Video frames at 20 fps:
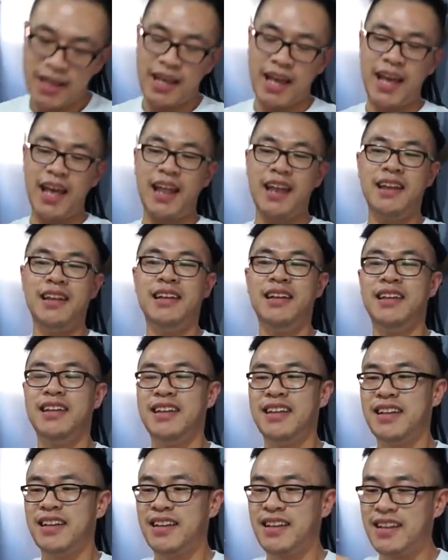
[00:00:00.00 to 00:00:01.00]
And
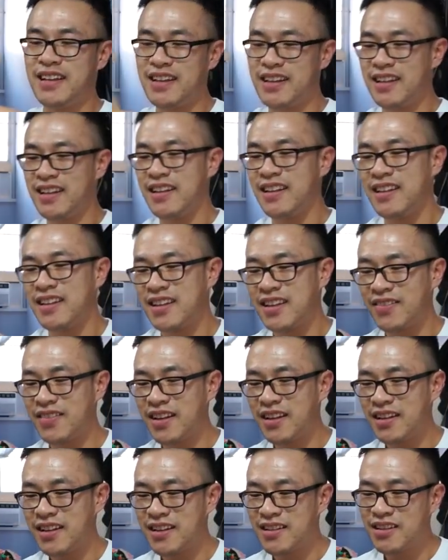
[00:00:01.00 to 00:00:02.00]

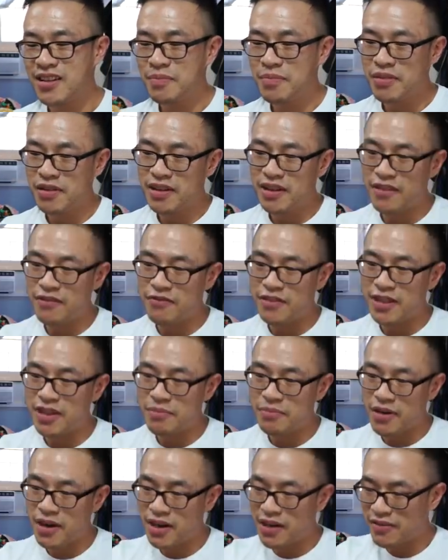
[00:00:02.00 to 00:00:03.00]
something, the super
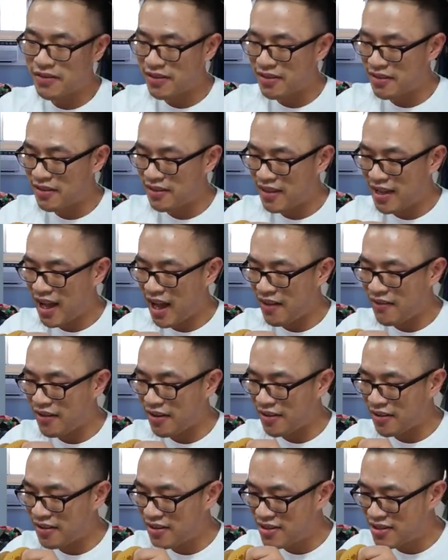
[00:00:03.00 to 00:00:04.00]
convenient part of
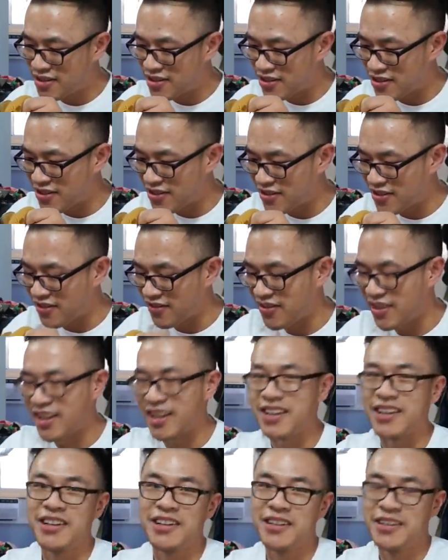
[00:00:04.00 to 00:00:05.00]
having shoes from
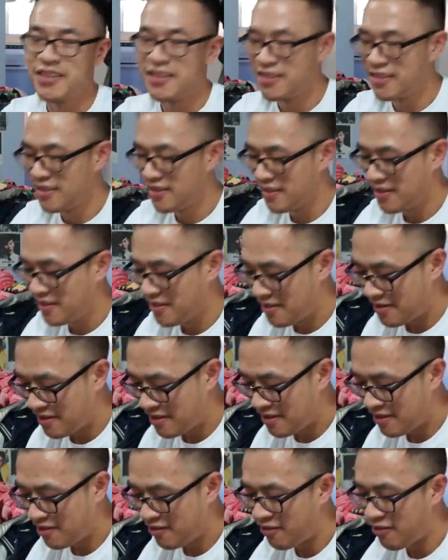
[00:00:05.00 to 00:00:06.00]
like
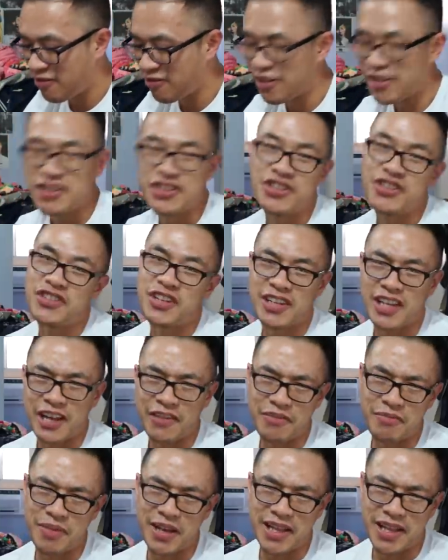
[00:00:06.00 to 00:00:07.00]
ordering shoes online
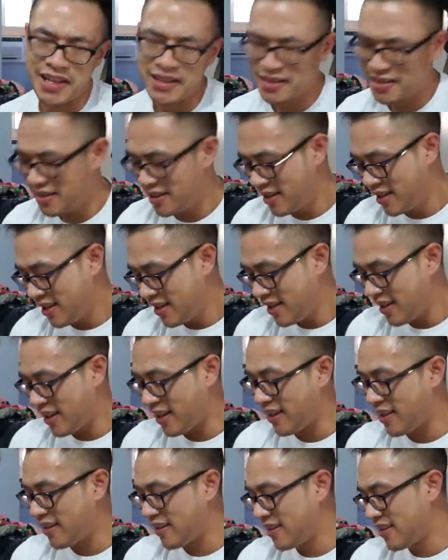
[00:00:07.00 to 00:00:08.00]
from Payless
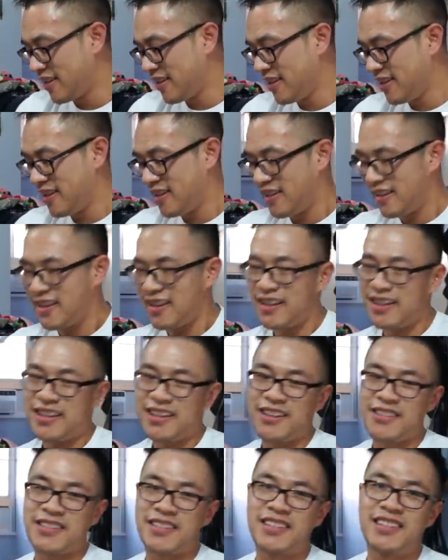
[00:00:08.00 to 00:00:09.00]
is
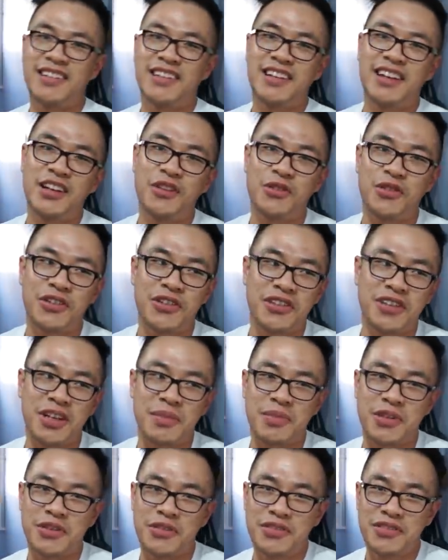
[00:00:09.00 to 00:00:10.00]
you can order
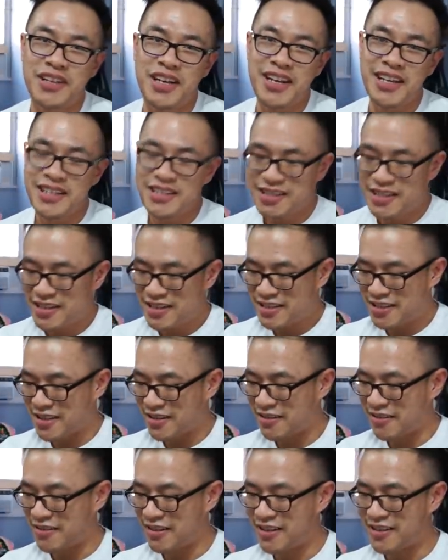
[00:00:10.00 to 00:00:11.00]
W size,
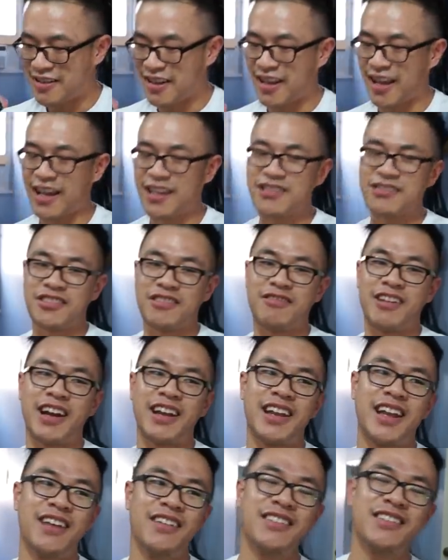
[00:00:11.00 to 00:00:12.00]
so it's like extra
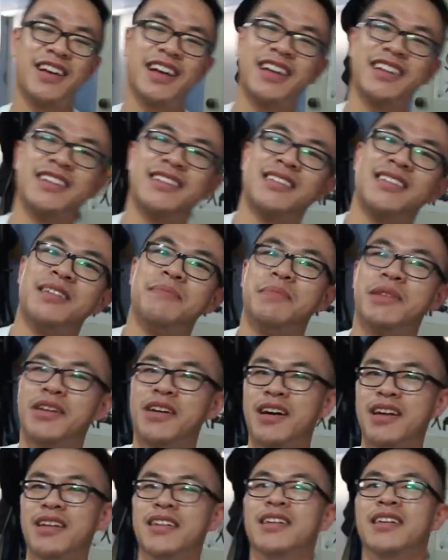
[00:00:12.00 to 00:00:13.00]
wide now, so I can just slip it
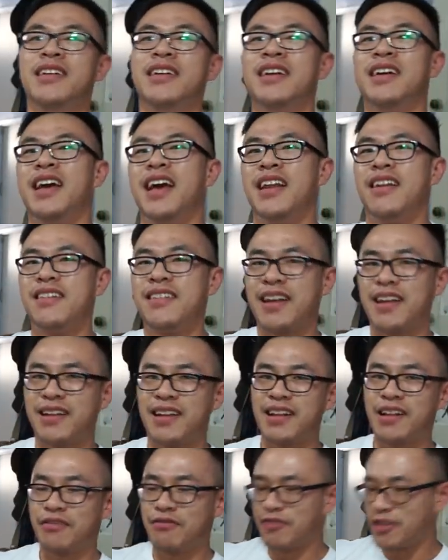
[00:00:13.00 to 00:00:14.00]
on and there's like
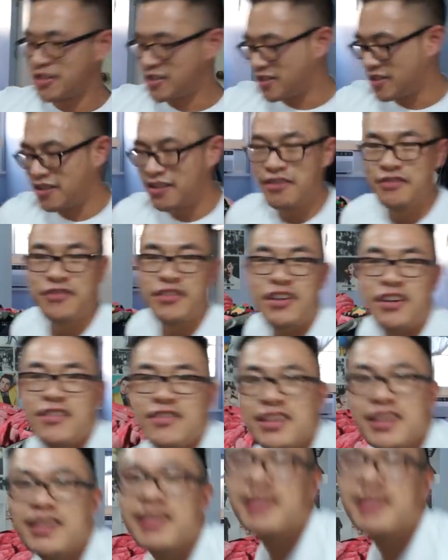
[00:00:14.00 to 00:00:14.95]
less friction involved.